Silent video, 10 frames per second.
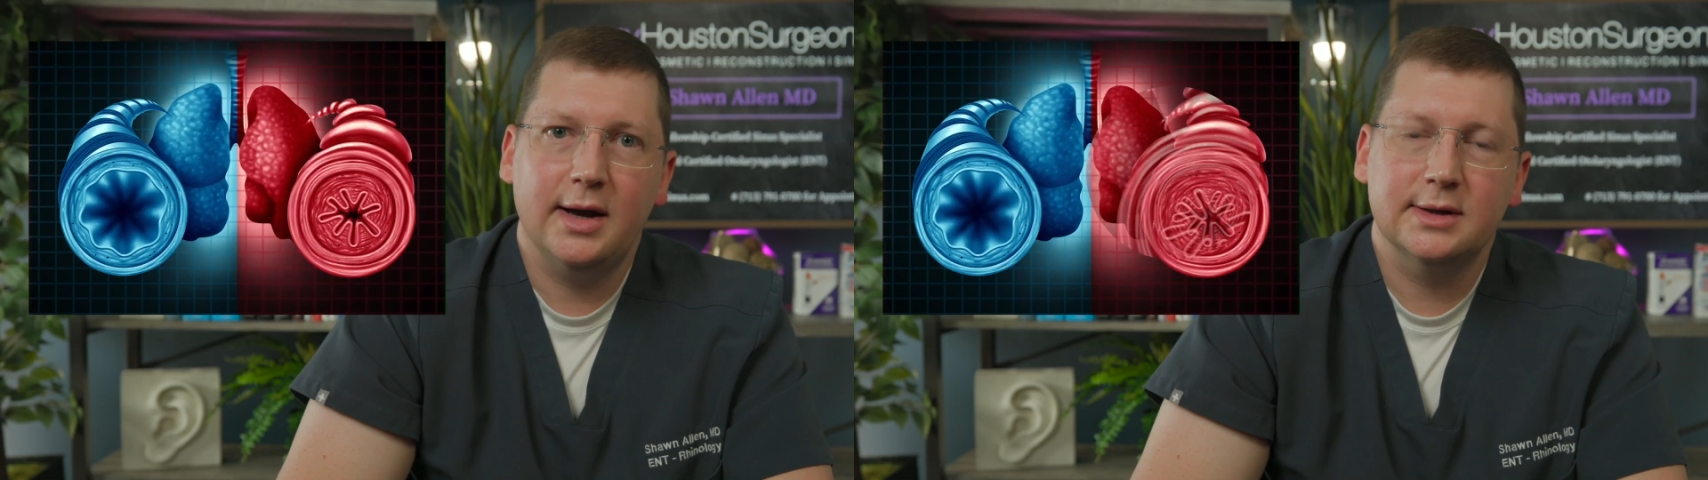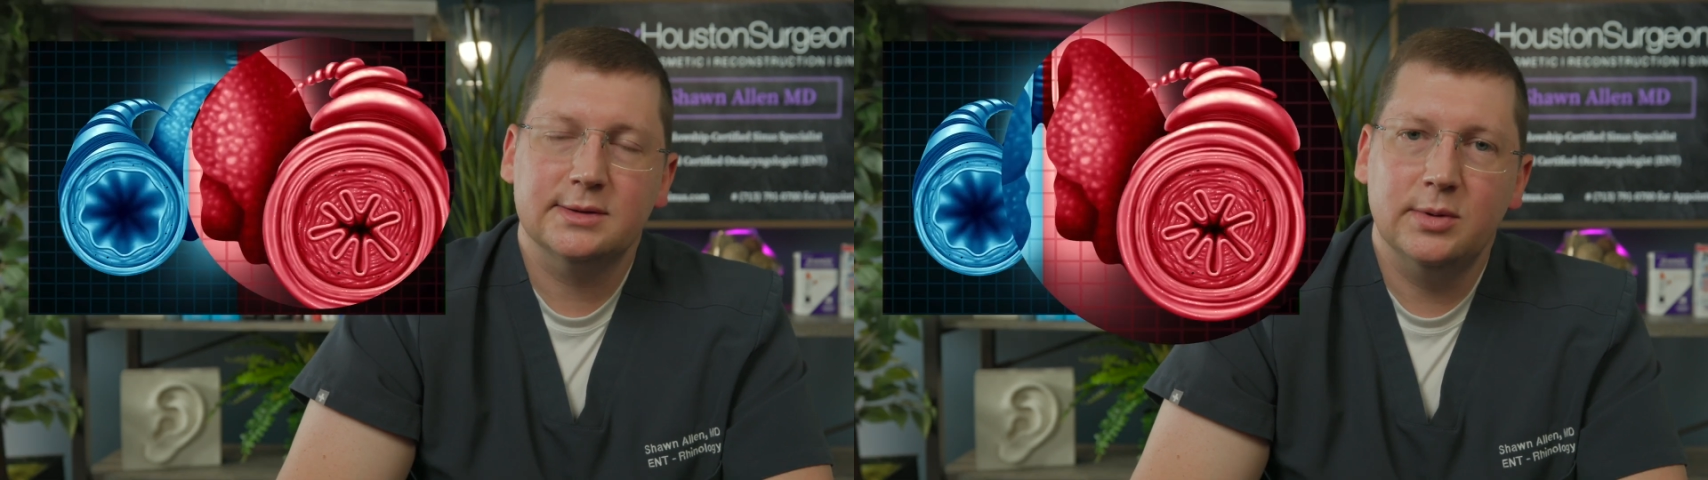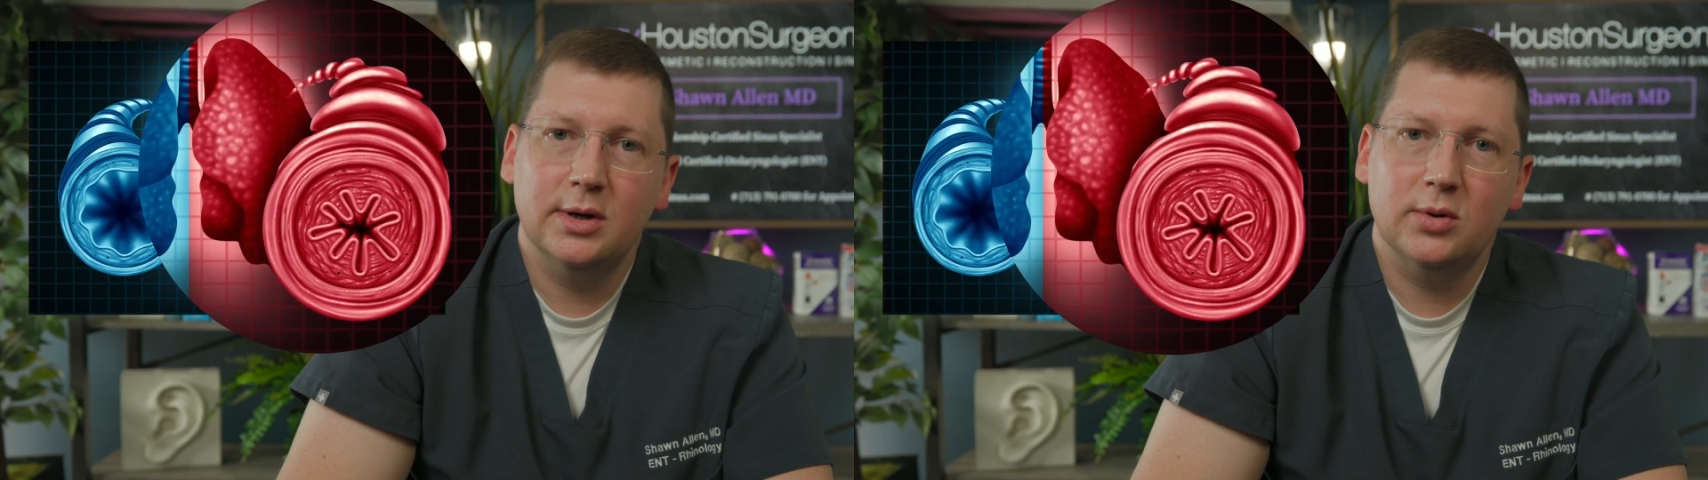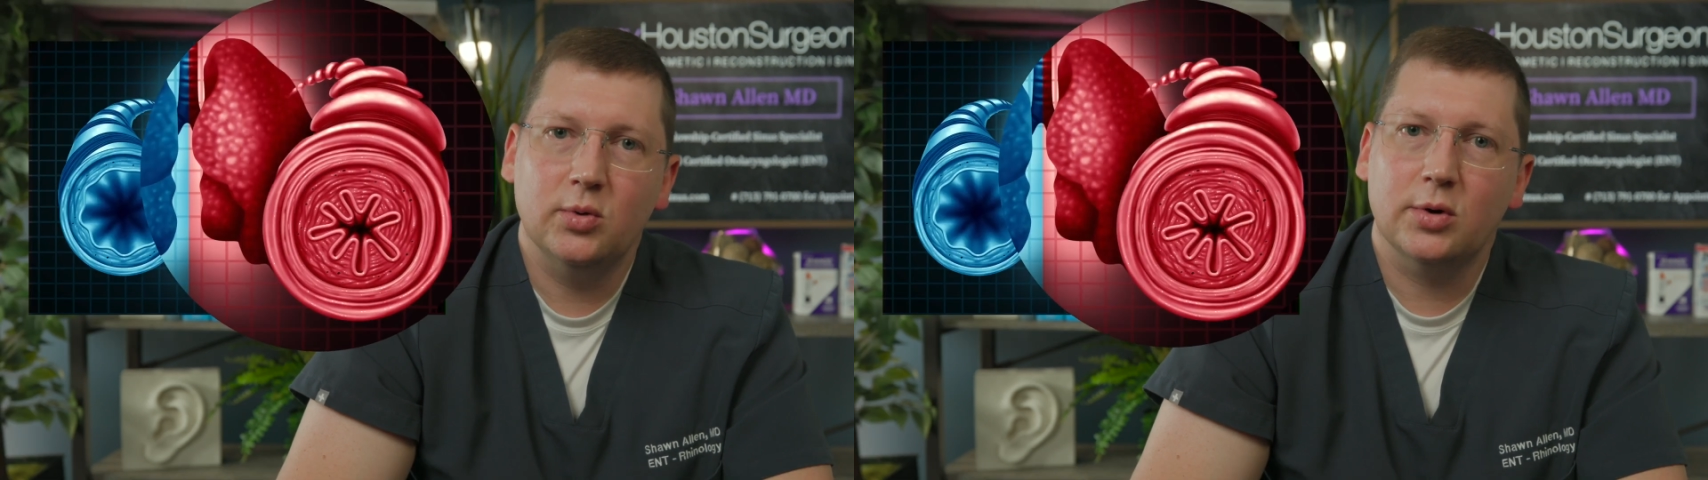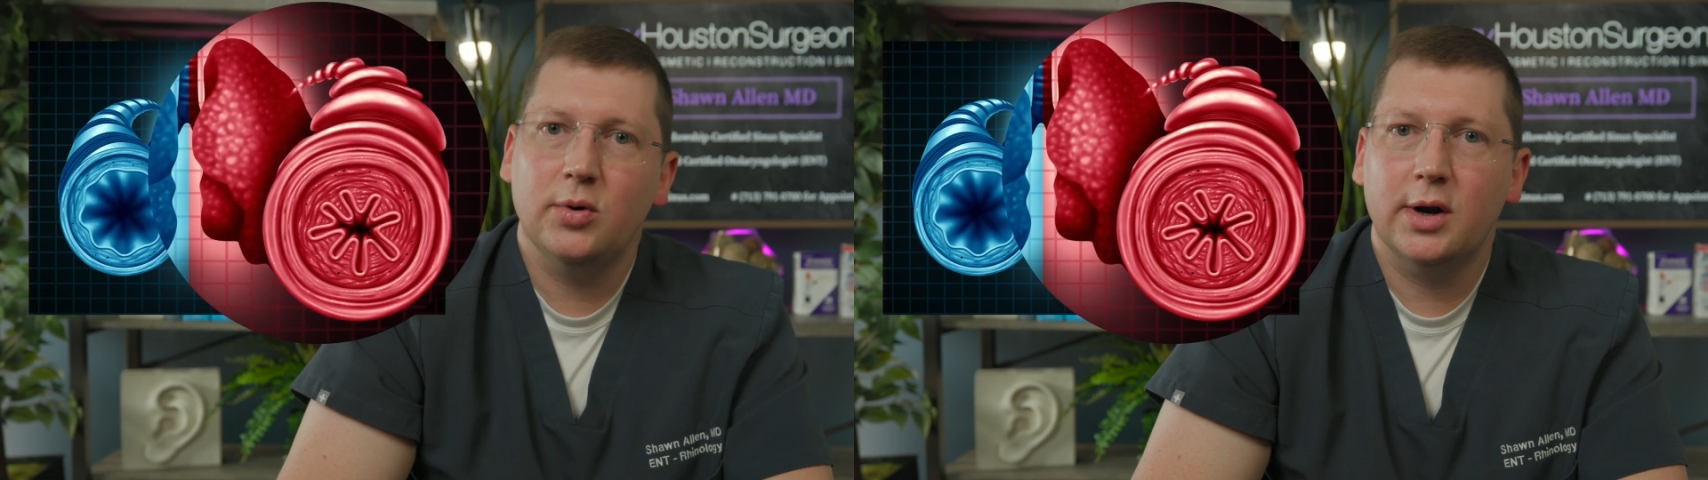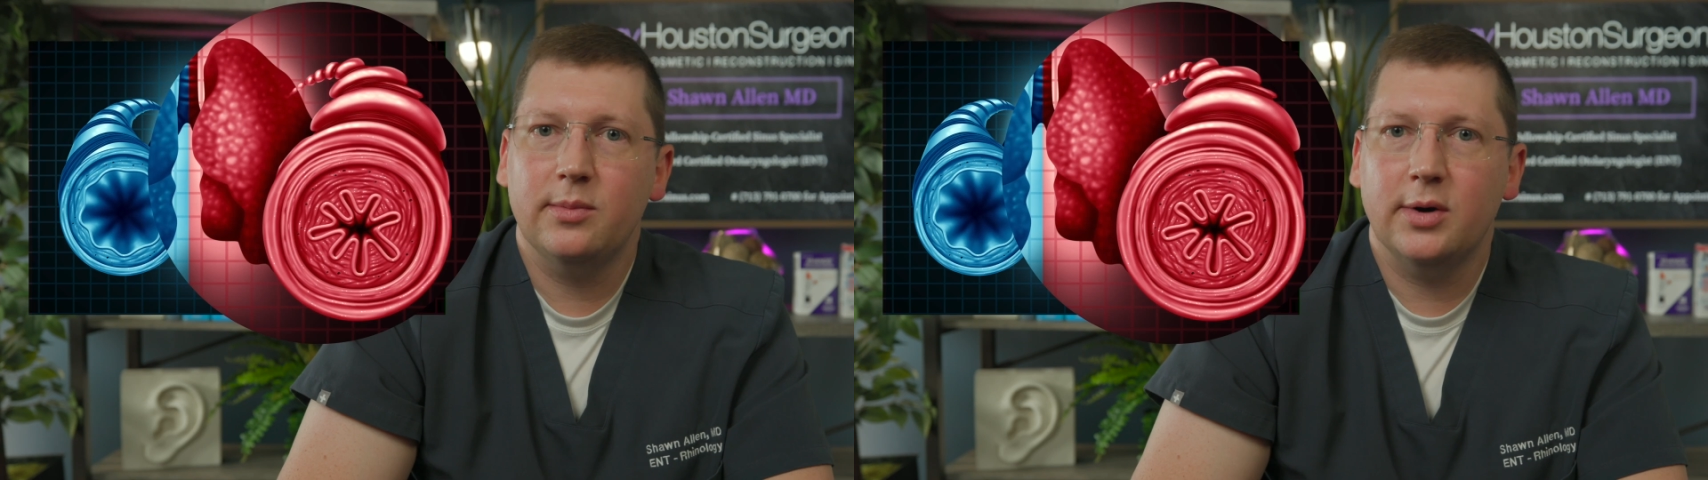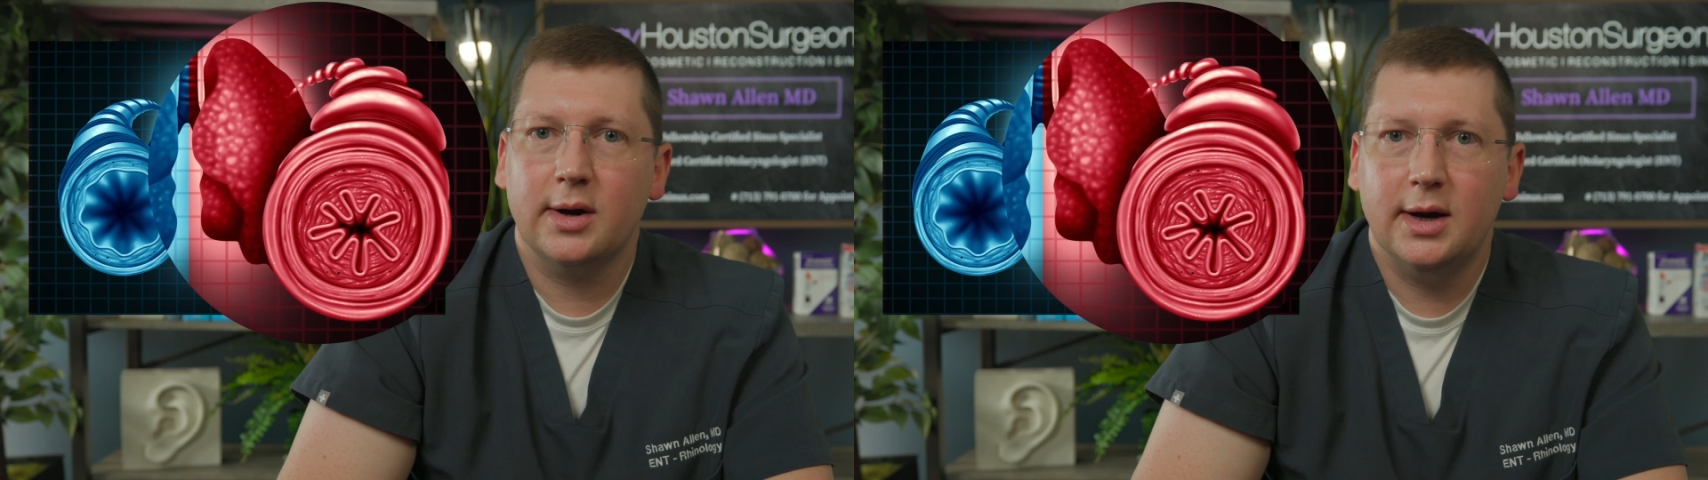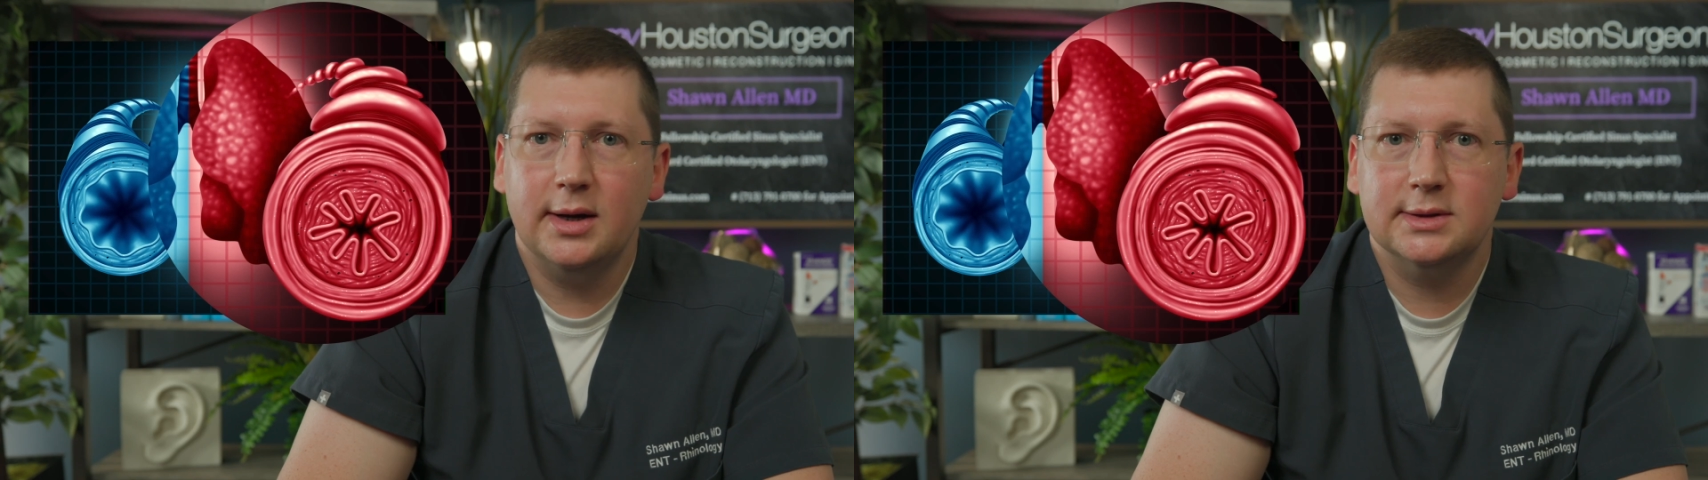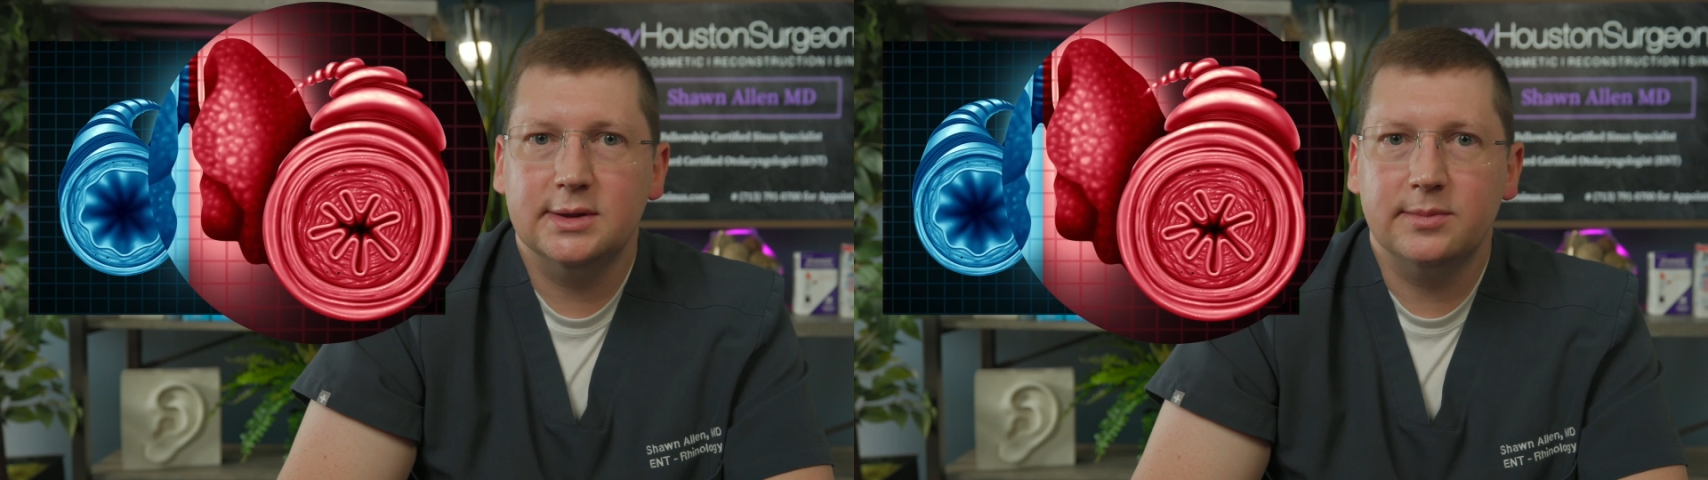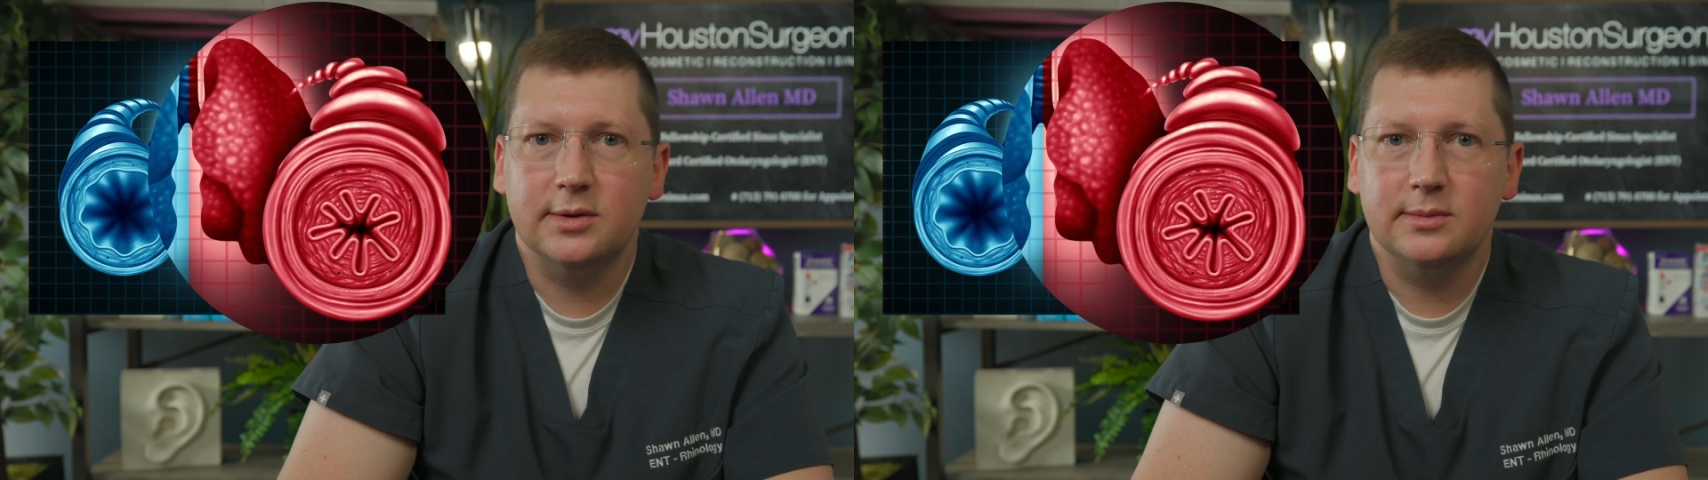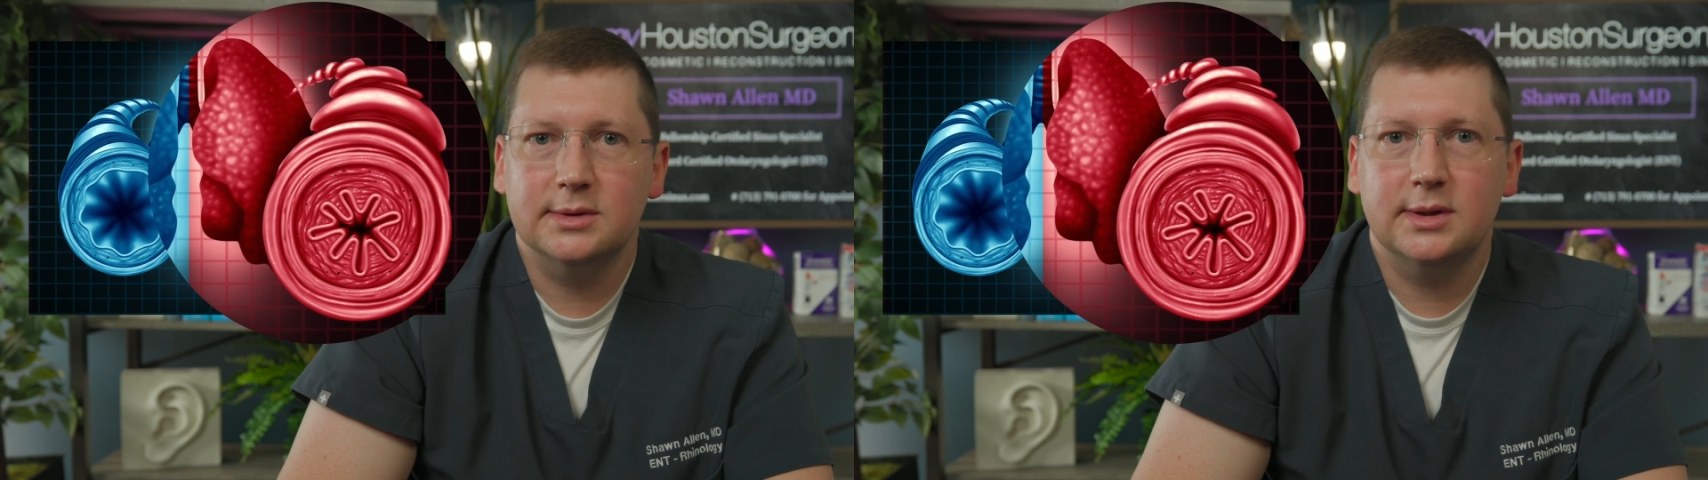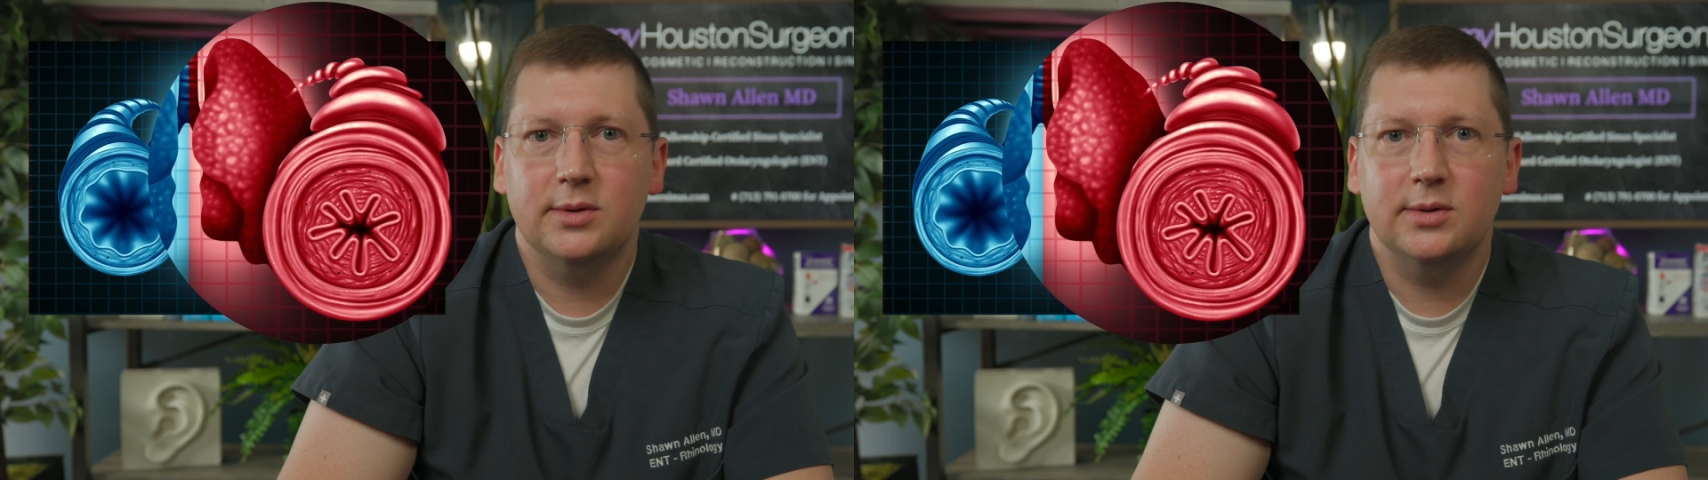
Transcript: asthma or chronic bronchitis symptoms